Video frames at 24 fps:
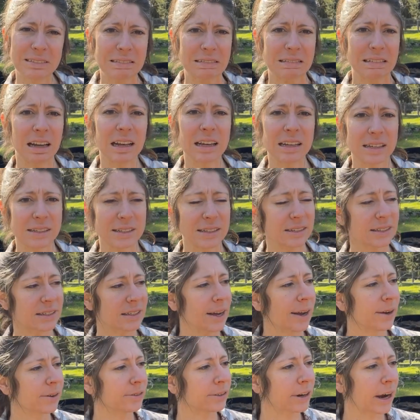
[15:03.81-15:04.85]
That doesn't
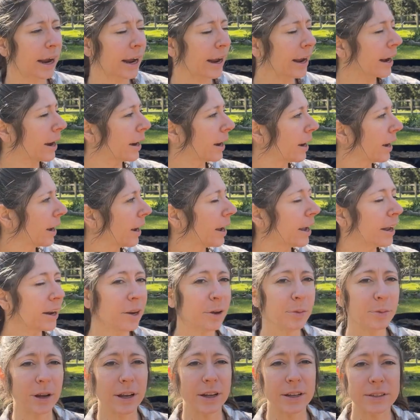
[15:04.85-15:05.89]
sound right.
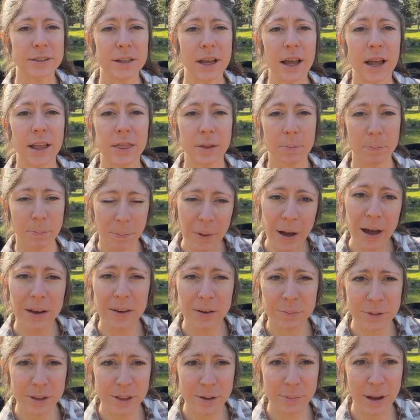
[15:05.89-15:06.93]
Anyways, at the
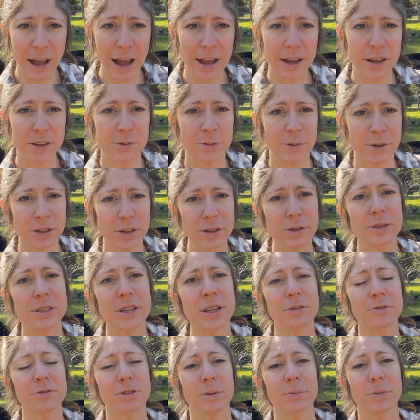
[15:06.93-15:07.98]
bottom of the bags, we're
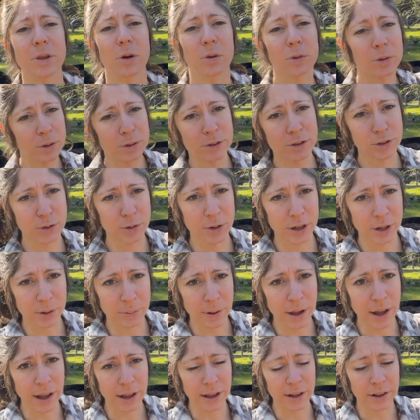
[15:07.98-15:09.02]
using from the old soil
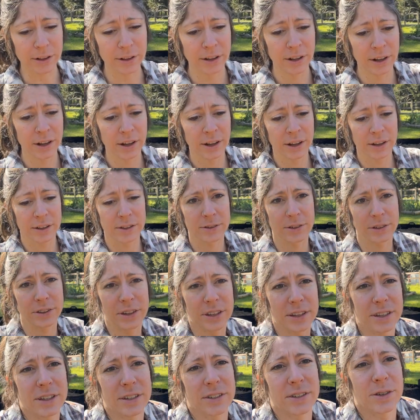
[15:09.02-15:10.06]
pile. That's what
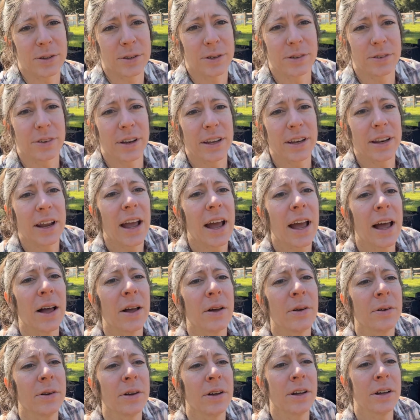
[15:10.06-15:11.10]
Lindy's doing right
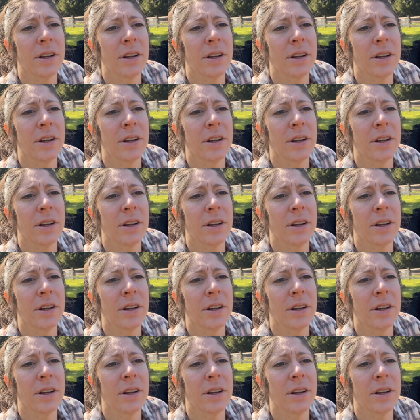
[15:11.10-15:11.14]
now.